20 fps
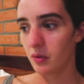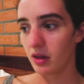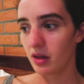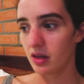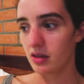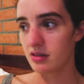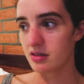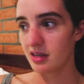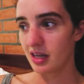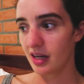in one of
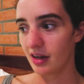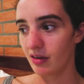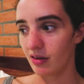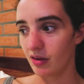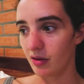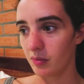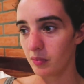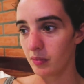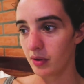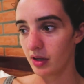those later
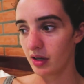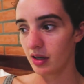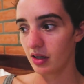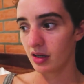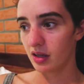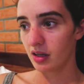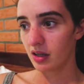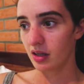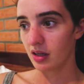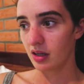on, but
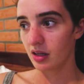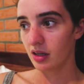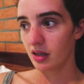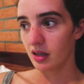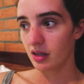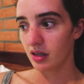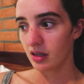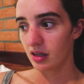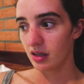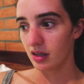
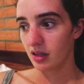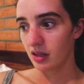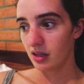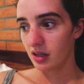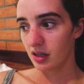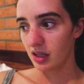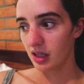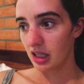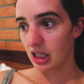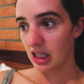
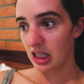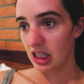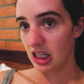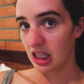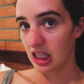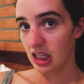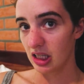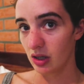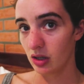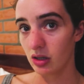yeah.
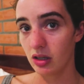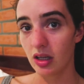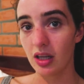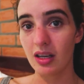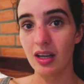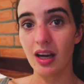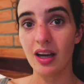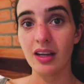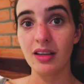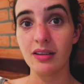
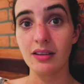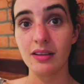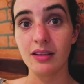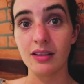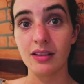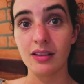Good night.